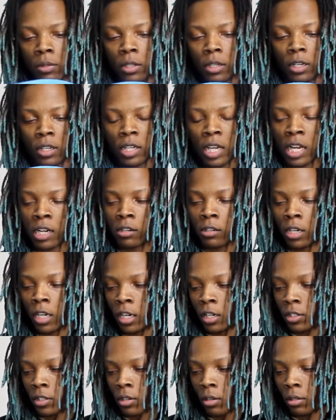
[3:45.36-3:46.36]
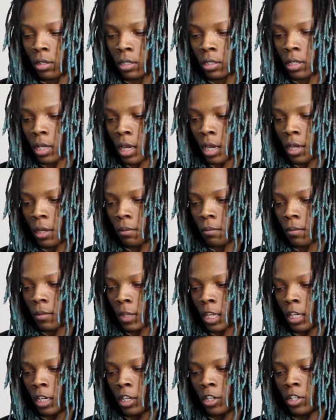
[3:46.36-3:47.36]
what the design on the insole looks like,
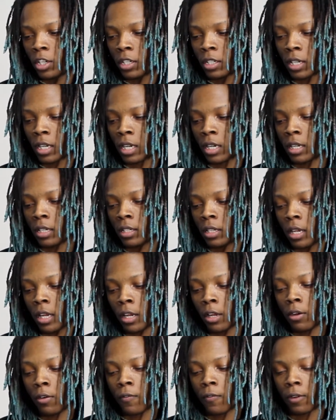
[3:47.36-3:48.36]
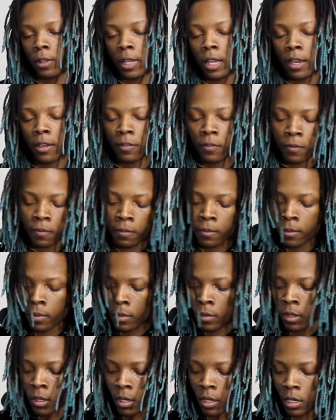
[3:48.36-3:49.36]
and it just says L for left,
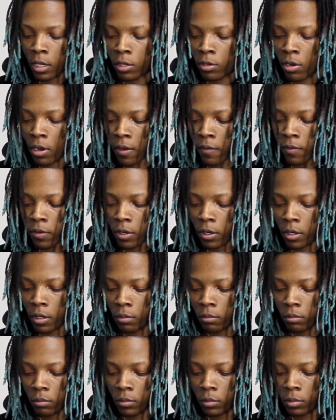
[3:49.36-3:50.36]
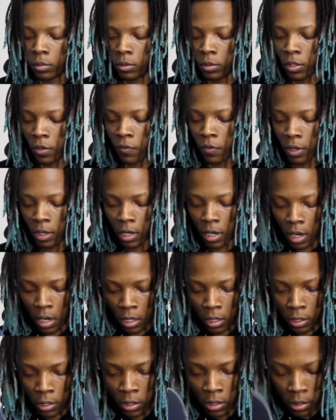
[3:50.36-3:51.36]
and then you have your different
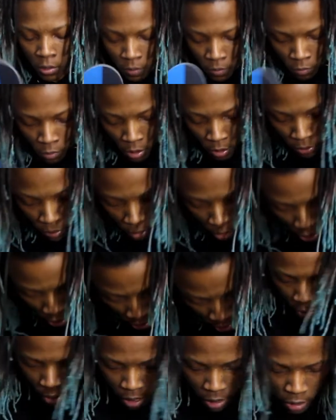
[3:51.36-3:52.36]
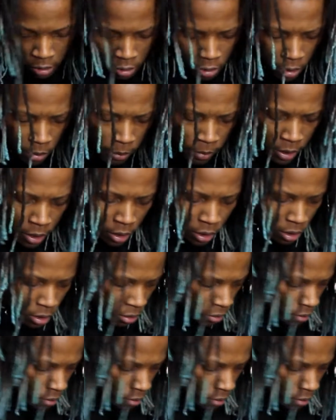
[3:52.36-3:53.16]
colors right there. Probably gonna make